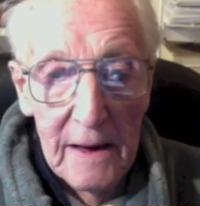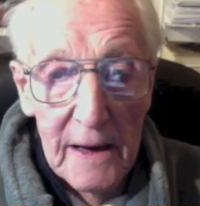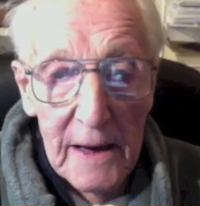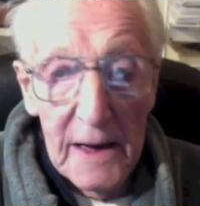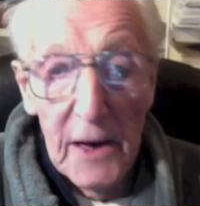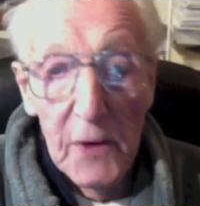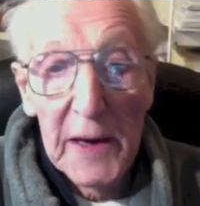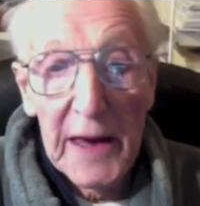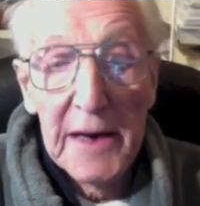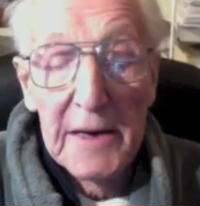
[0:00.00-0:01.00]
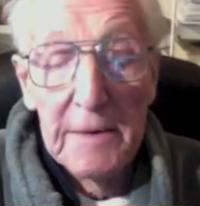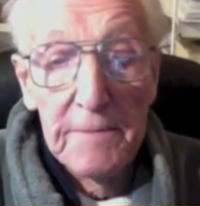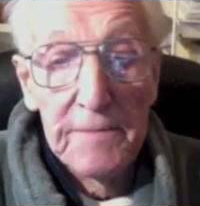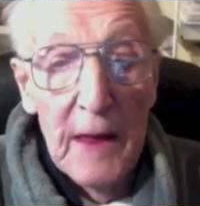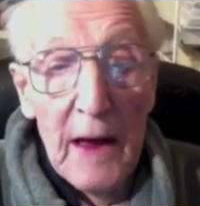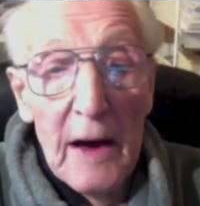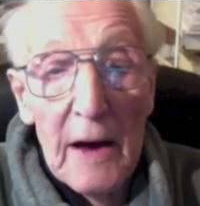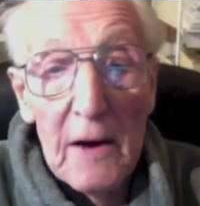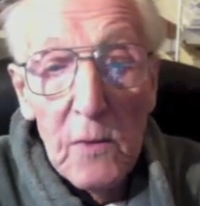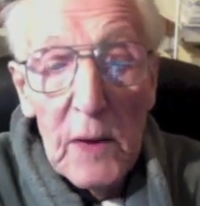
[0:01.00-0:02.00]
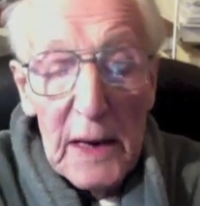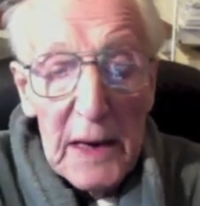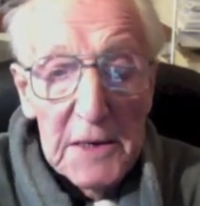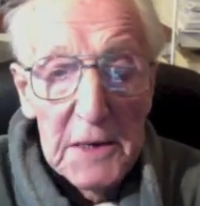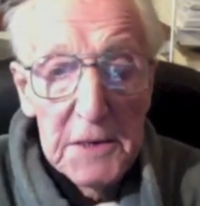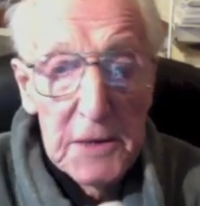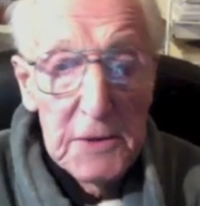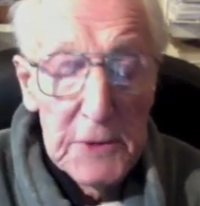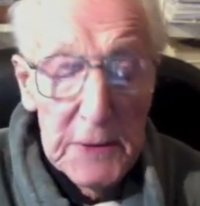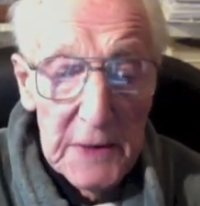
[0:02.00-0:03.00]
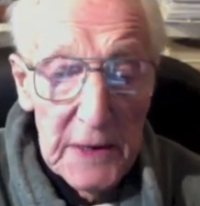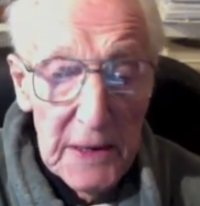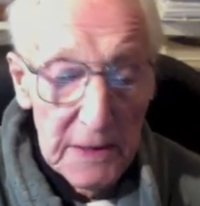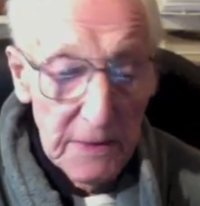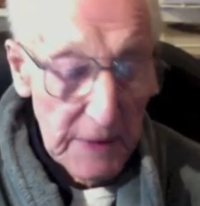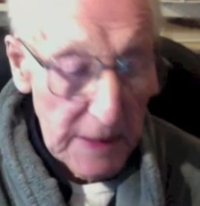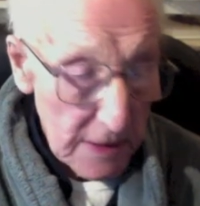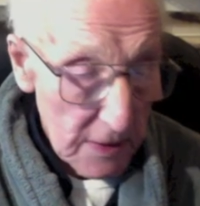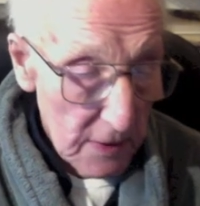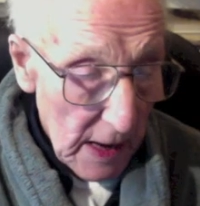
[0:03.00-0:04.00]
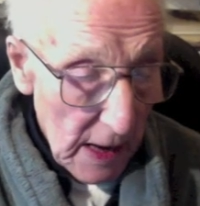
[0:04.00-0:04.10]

Hello again. Well, as I told you in the last video,